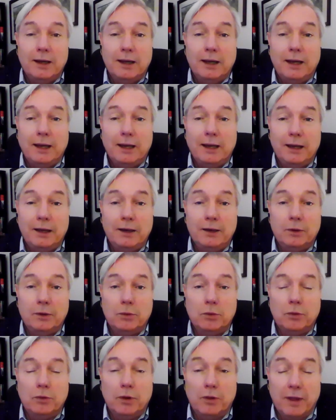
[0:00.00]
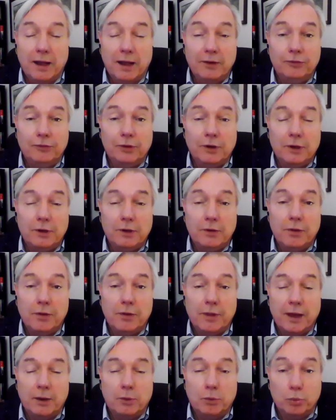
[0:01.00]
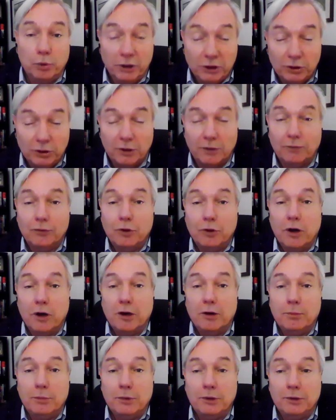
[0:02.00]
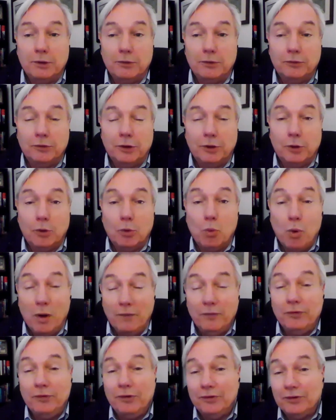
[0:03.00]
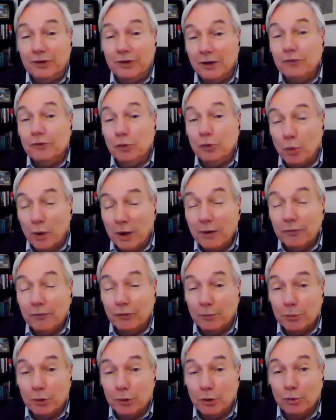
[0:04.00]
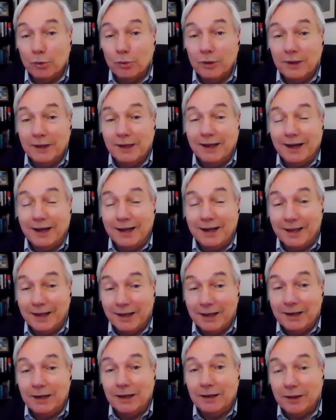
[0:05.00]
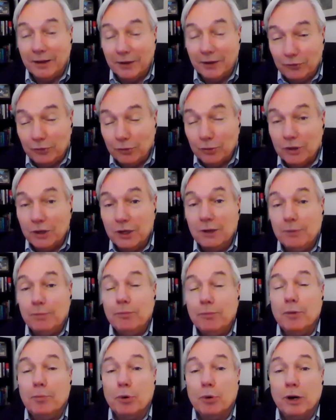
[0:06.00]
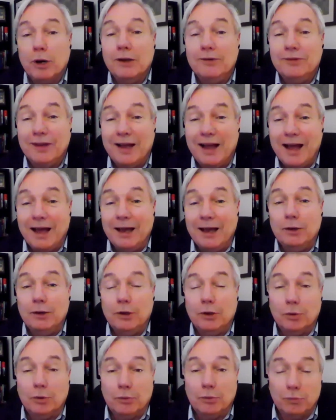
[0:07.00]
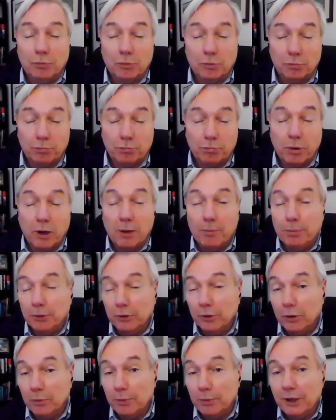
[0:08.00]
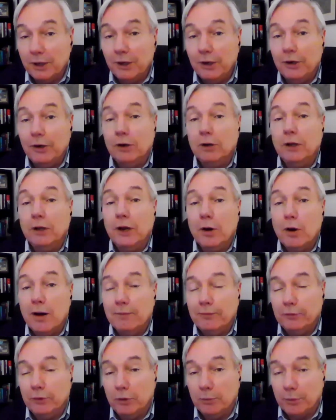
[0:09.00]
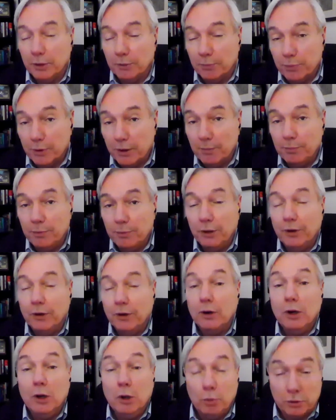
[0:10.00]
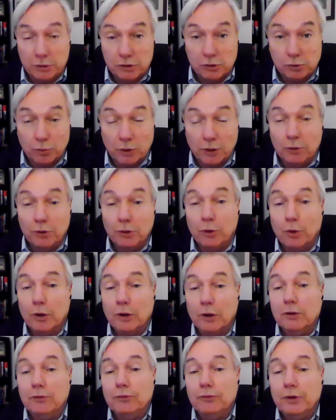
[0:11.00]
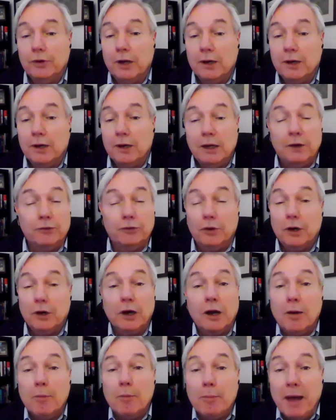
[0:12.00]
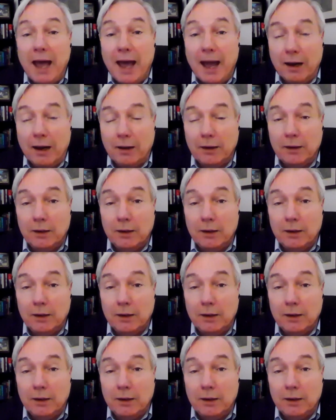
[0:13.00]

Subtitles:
And the lesson that we should have taught them is, once this gets away from you, again, unless you keep the brakes on, pump a little bit here, let off a little bit, pump here, which is what New York has done, it's going to come back.